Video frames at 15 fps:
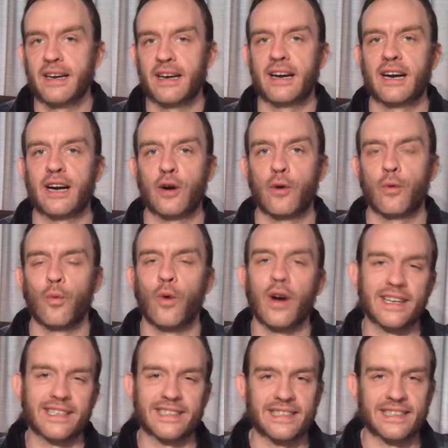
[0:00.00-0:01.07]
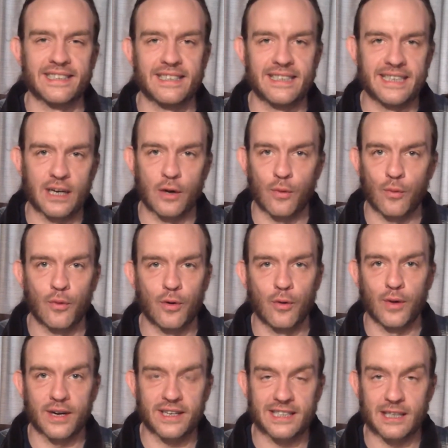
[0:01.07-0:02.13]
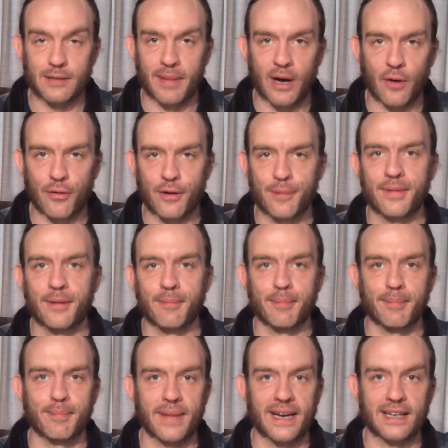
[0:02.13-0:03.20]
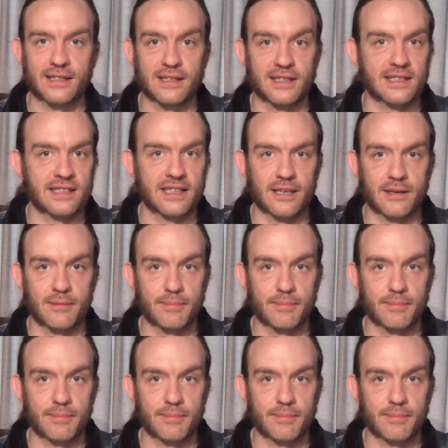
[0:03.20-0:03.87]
What is it about them that makes this thing